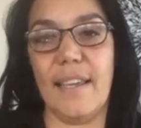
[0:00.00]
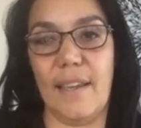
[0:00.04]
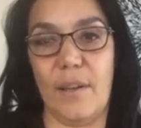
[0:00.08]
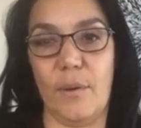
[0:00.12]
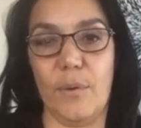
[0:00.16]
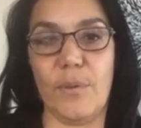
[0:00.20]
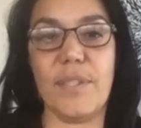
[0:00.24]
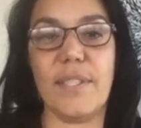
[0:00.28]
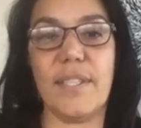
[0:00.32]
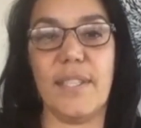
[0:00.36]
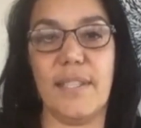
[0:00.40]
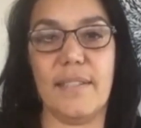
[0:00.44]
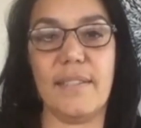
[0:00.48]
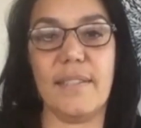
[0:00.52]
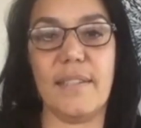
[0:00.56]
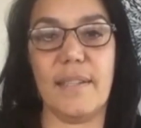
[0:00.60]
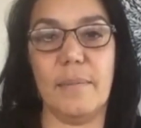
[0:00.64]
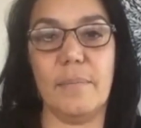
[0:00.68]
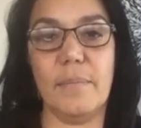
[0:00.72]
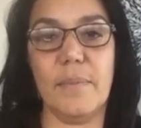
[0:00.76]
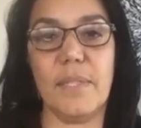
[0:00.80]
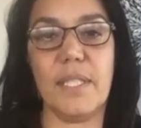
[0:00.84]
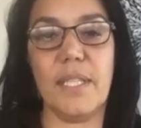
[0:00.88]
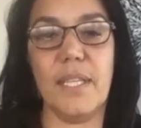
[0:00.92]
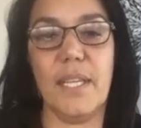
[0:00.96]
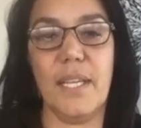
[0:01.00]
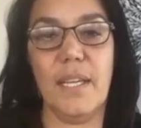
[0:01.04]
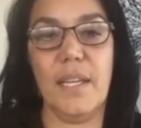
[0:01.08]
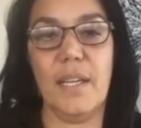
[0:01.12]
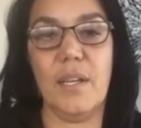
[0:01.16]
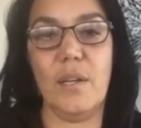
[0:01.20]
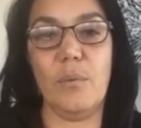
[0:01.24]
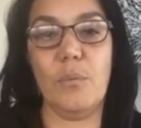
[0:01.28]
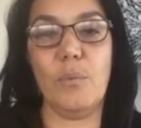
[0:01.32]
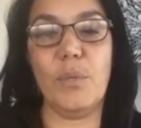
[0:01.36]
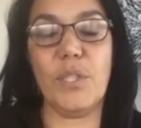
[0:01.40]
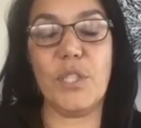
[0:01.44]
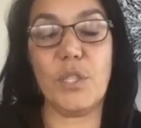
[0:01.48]
health systems,
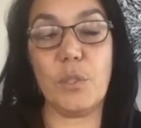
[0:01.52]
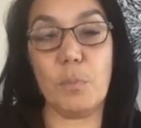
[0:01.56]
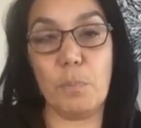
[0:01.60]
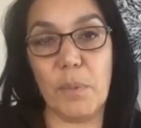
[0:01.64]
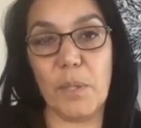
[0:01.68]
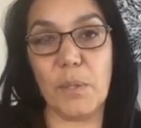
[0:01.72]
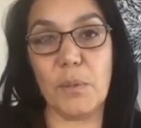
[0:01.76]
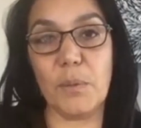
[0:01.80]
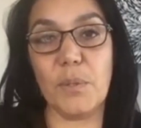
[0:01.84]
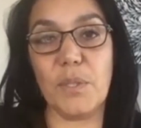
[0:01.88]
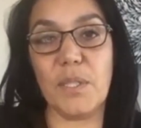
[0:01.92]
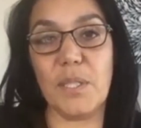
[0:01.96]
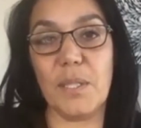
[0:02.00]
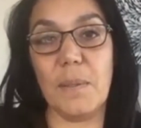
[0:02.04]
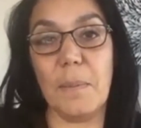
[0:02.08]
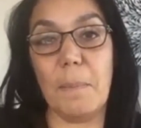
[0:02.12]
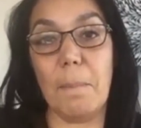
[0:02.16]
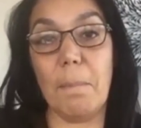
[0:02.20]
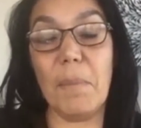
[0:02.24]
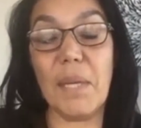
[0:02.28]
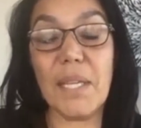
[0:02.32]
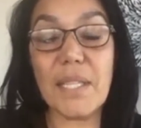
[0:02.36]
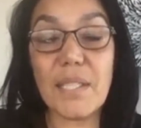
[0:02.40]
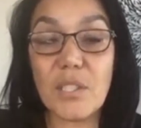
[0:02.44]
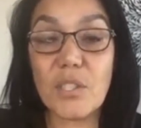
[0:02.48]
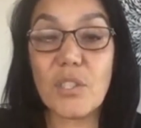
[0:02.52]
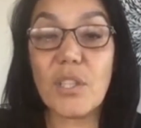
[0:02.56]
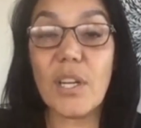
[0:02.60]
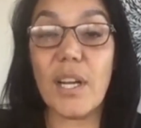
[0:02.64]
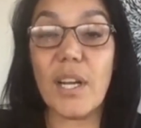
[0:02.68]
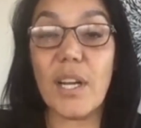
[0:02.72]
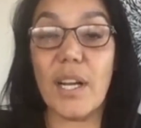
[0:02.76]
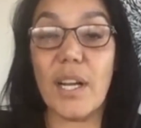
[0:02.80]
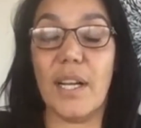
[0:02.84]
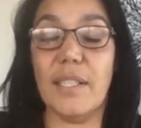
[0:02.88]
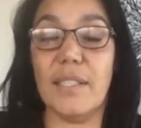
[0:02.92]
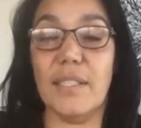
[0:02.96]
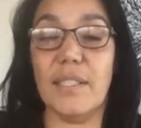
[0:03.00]
which builds
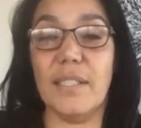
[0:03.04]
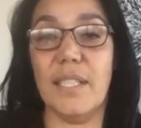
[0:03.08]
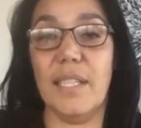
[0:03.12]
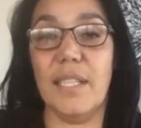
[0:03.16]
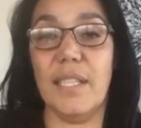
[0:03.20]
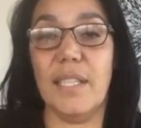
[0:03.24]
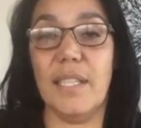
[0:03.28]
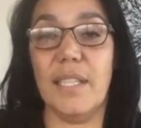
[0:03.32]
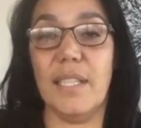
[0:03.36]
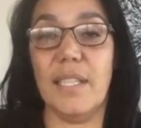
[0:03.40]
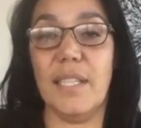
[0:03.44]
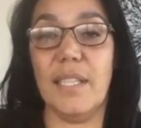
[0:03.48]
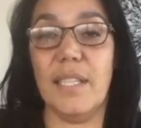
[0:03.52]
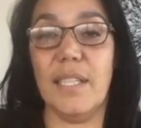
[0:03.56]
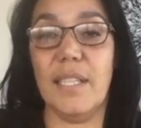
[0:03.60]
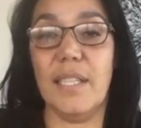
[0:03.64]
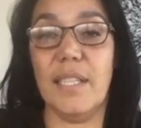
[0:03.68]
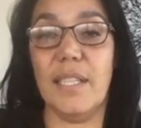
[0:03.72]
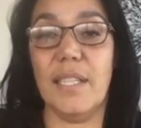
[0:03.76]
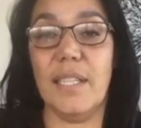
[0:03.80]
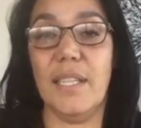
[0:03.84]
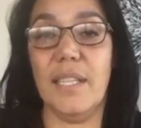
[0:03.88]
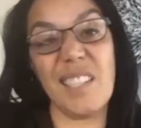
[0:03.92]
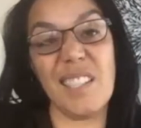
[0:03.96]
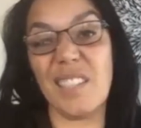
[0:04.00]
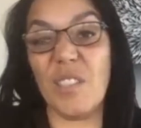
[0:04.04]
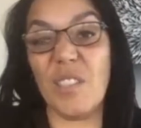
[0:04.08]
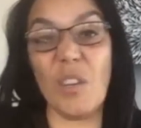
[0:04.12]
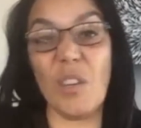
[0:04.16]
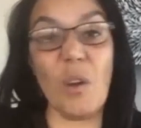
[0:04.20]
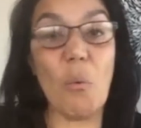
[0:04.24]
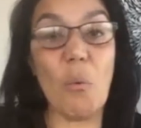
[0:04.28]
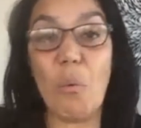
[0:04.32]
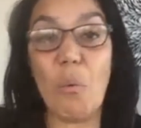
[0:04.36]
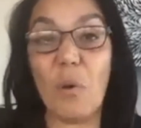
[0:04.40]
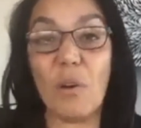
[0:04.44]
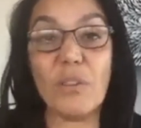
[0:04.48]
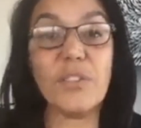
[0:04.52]
mistrust and makes us
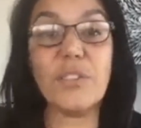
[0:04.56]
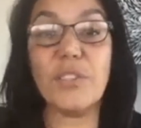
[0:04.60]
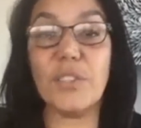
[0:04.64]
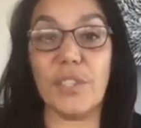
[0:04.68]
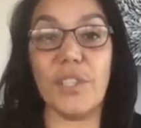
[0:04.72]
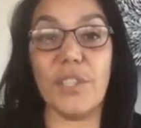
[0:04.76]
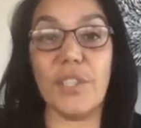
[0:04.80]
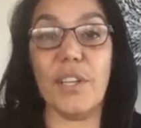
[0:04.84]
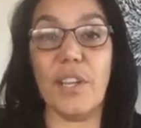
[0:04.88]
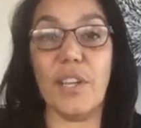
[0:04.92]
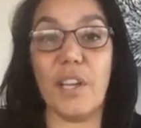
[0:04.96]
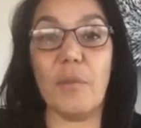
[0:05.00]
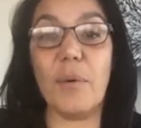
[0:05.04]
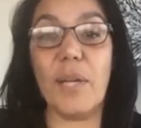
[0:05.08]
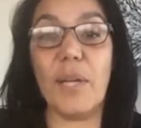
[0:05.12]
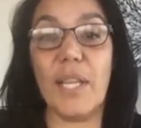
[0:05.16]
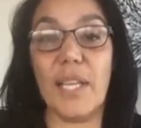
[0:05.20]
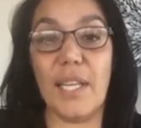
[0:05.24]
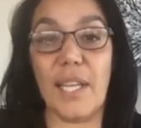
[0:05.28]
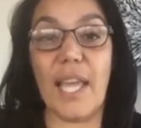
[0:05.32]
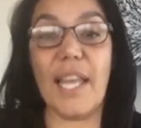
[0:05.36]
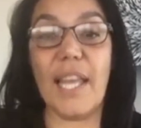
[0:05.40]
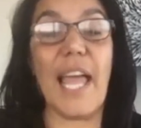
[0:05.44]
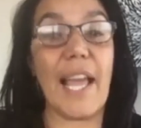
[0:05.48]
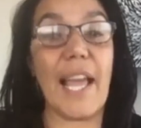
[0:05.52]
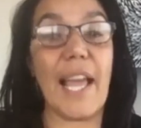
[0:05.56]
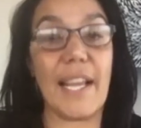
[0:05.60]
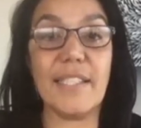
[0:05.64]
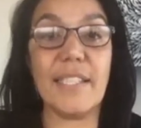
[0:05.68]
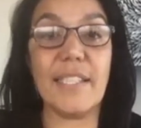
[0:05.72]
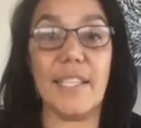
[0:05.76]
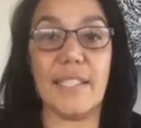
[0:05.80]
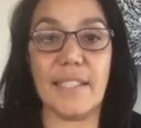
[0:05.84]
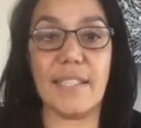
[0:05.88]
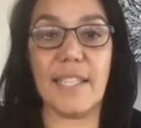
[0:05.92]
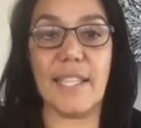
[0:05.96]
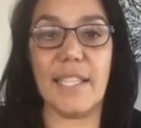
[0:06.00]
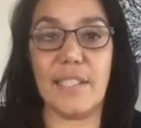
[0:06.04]
not want to go in and
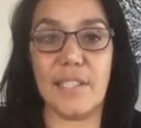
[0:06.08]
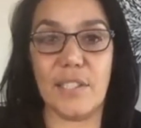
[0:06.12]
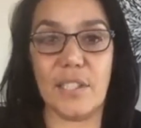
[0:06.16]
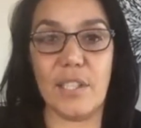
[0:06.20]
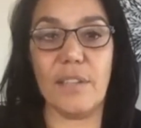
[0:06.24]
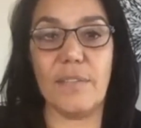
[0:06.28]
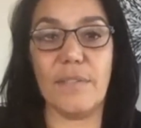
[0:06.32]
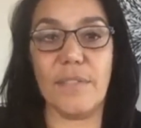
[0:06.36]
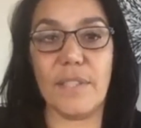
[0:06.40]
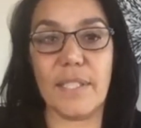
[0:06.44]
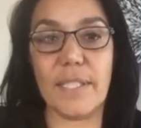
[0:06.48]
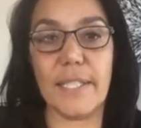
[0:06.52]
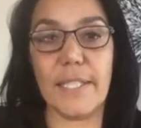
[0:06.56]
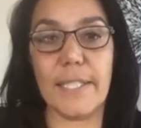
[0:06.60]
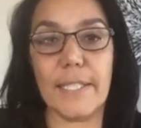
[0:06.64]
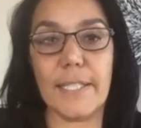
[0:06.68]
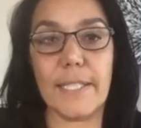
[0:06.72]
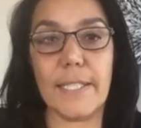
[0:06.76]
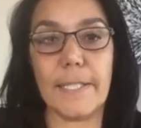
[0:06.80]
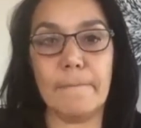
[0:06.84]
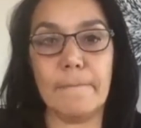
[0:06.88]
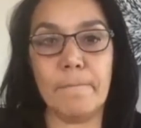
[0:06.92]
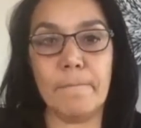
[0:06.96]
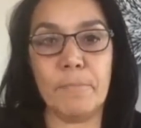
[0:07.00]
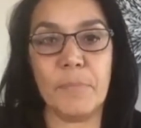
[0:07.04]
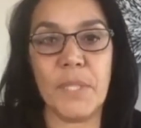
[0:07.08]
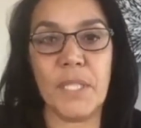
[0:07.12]
access these services.